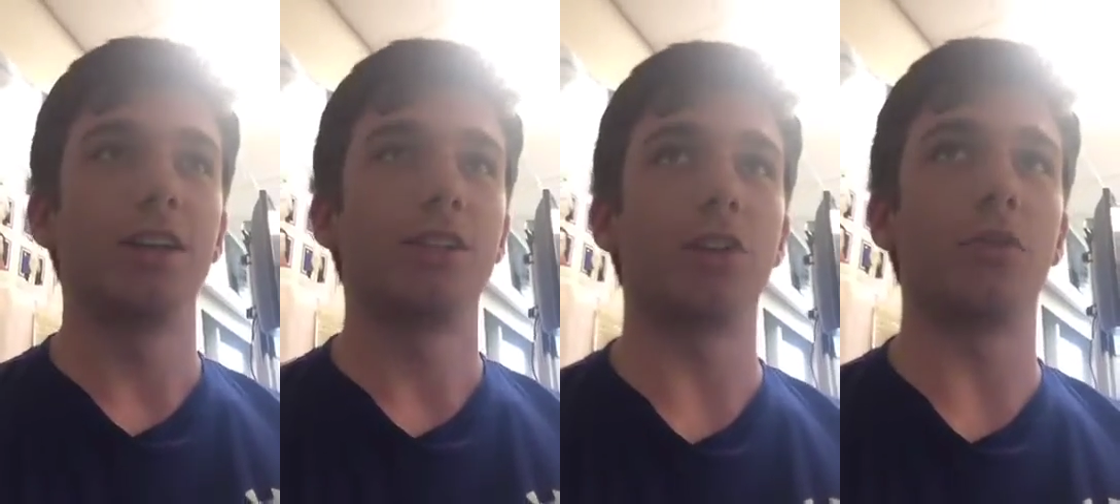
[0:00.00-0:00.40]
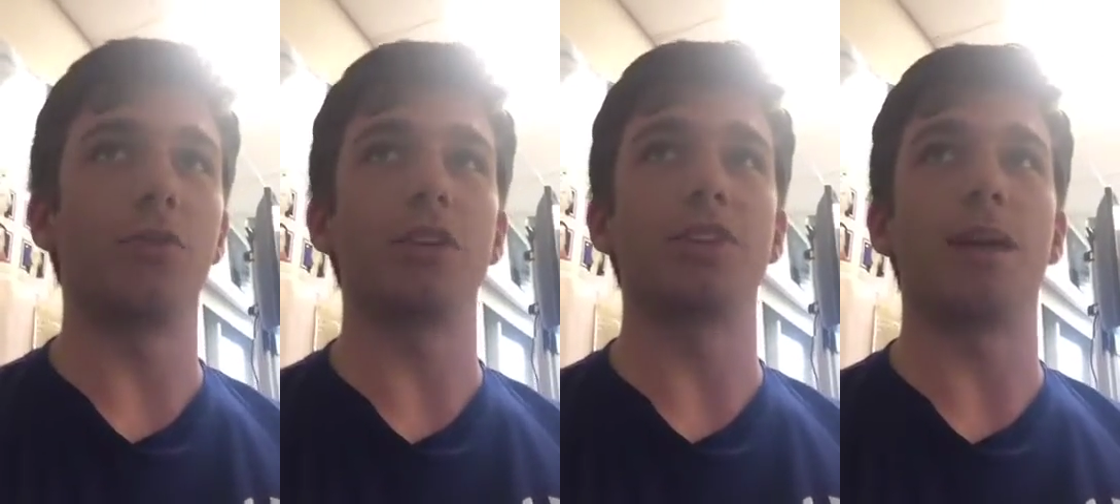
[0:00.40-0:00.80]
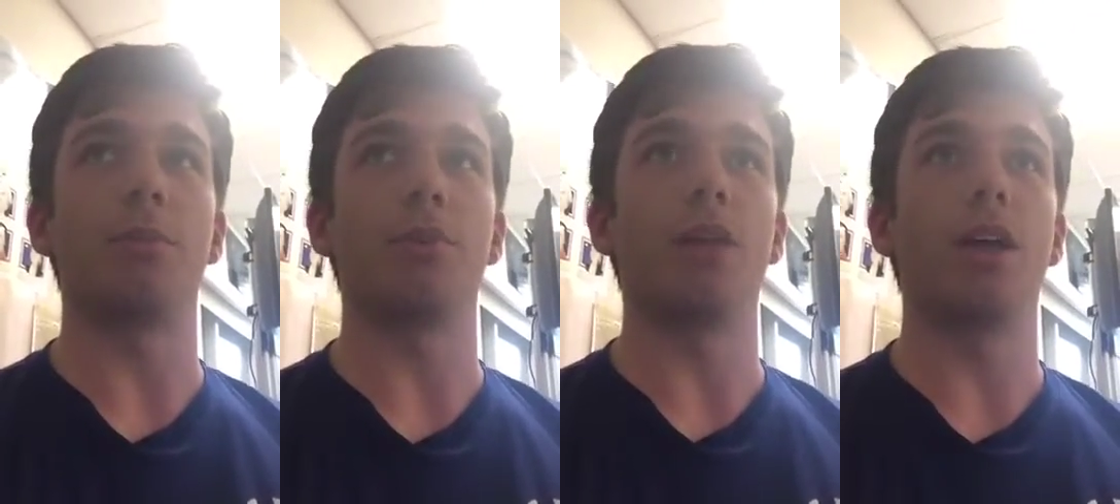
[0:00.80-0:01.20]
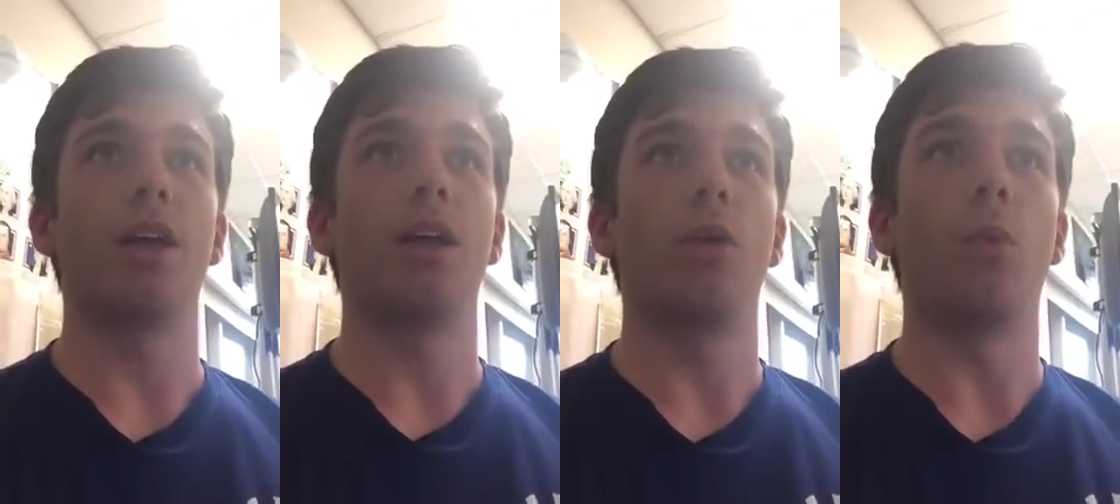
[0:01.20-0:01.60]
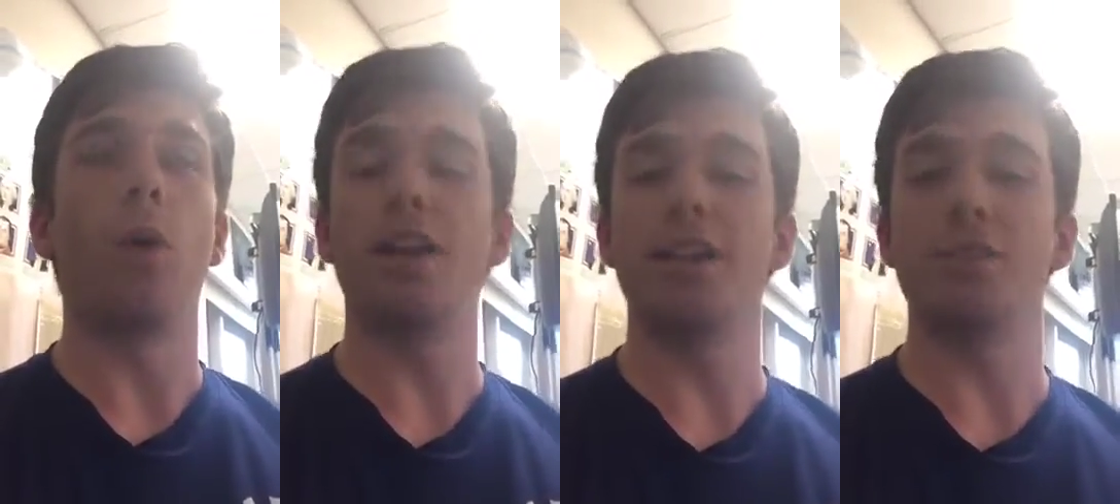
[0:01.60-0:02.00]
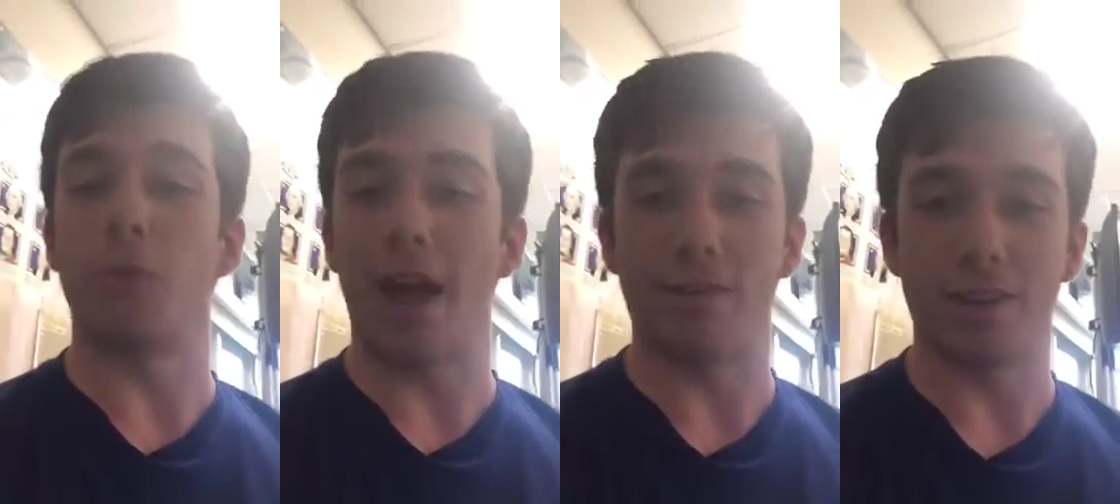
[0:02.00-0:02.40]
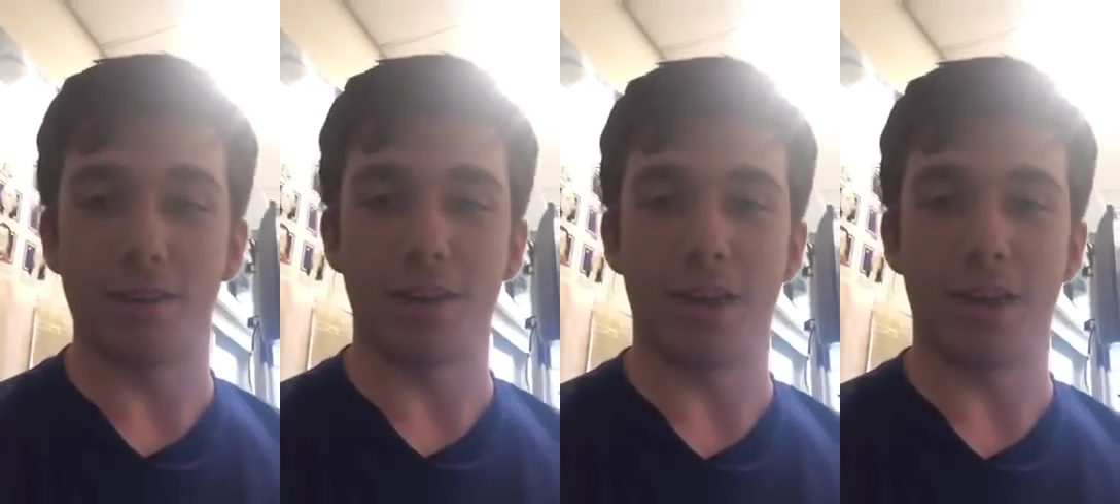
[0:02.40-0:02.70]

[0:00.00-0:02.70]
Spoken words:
So for example, what is gravity?